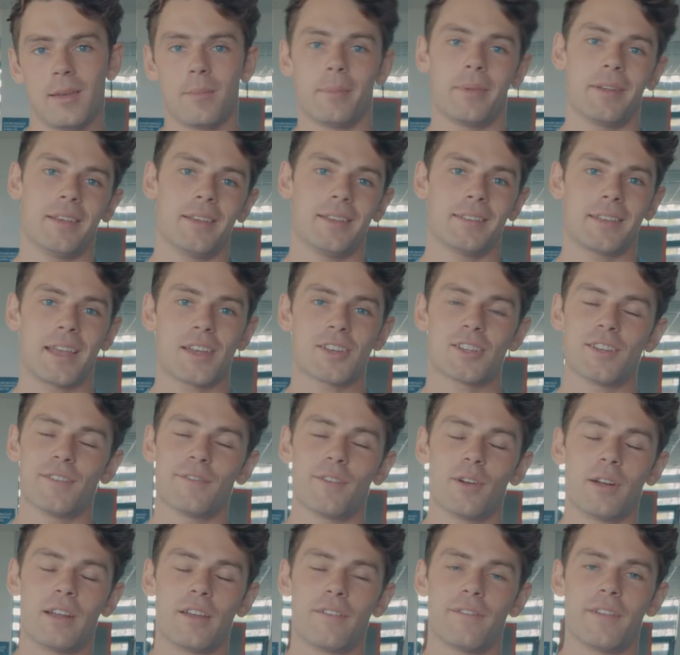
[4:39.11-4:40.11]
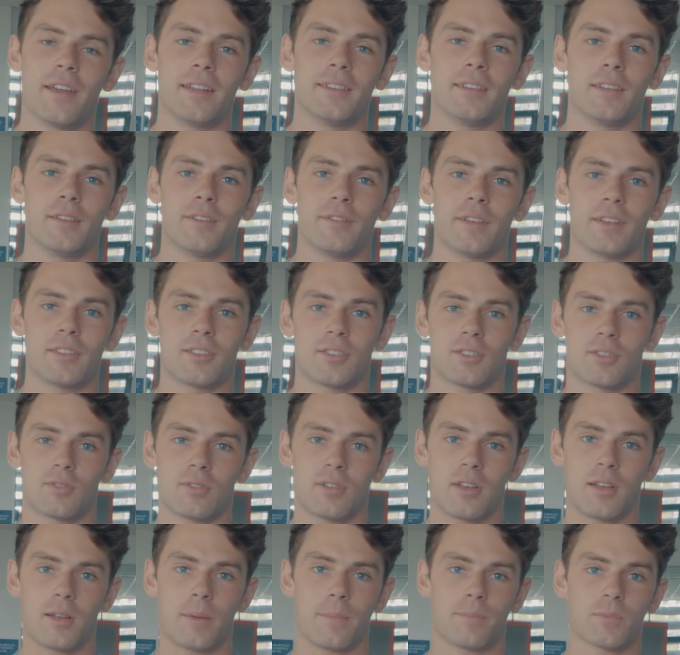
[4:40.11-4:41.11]
but it is actually very effective
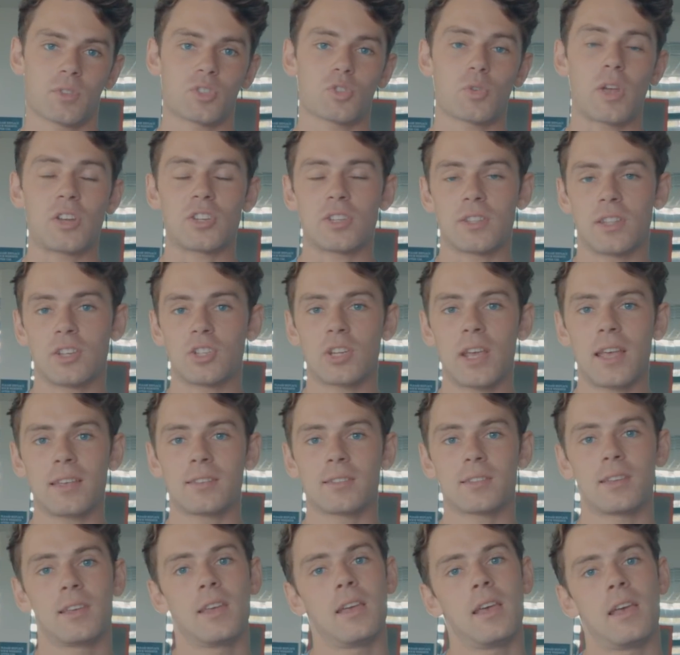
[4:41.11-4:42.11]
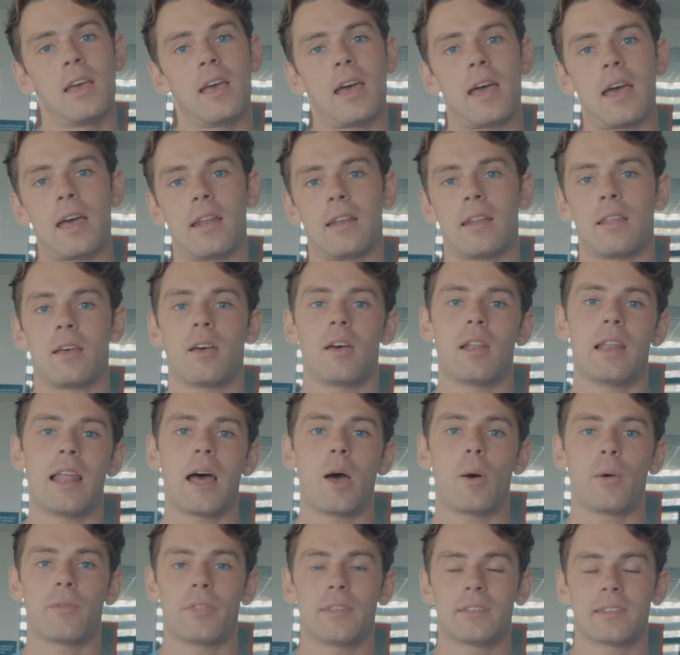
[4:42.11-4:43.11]
at stretching the chest and
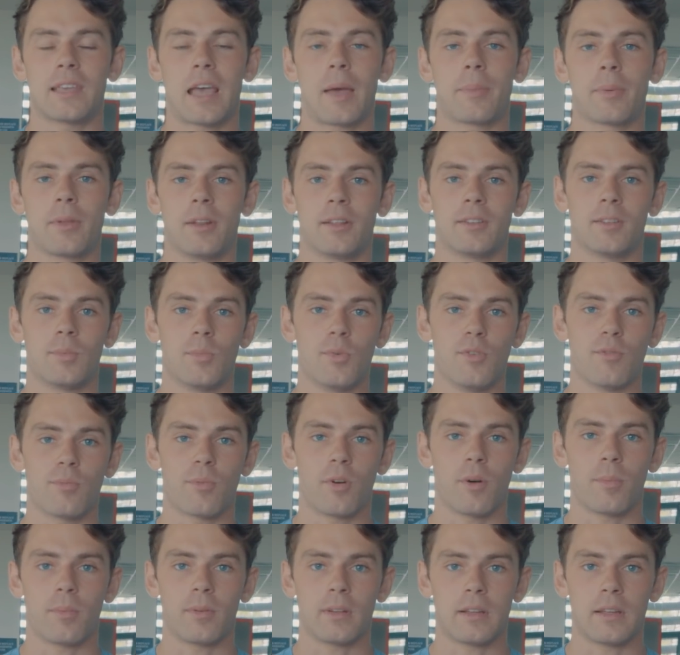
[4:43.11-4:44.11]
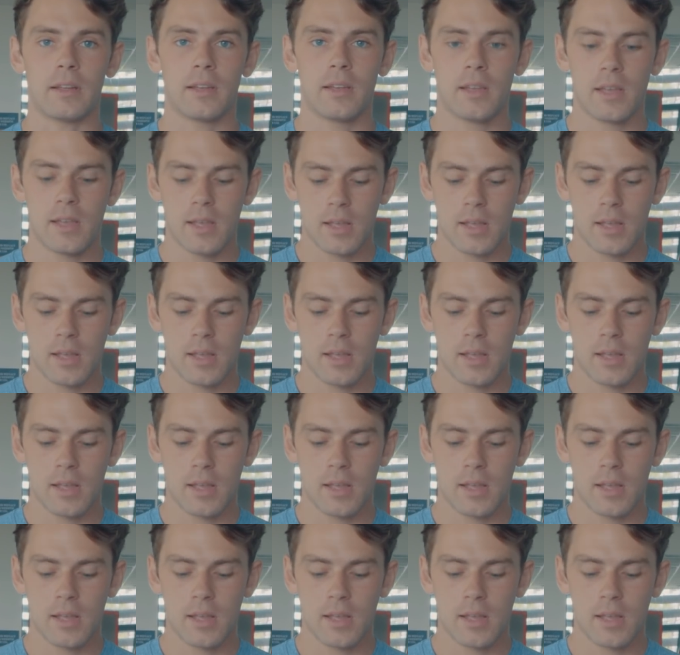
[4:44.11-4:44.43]
allowing the scapula to move properly.